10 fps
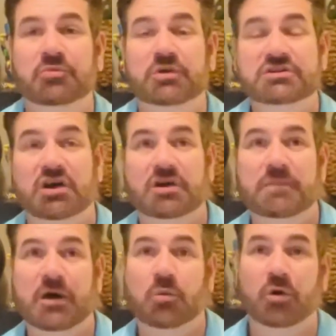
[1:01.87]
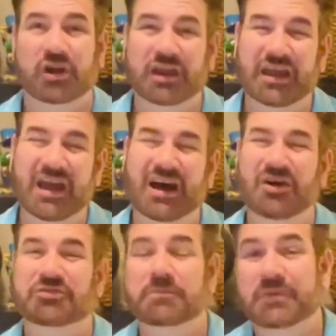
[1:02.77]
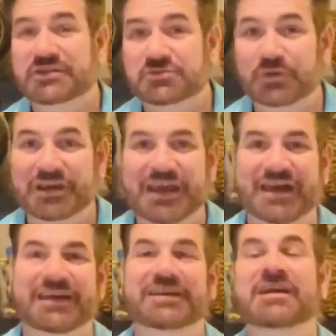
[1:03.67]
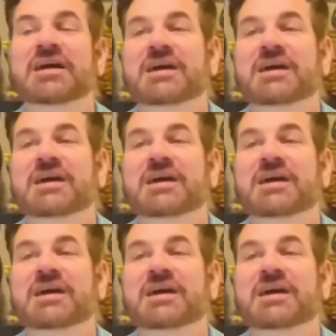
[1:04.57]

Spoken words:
We talk about working out the best we can.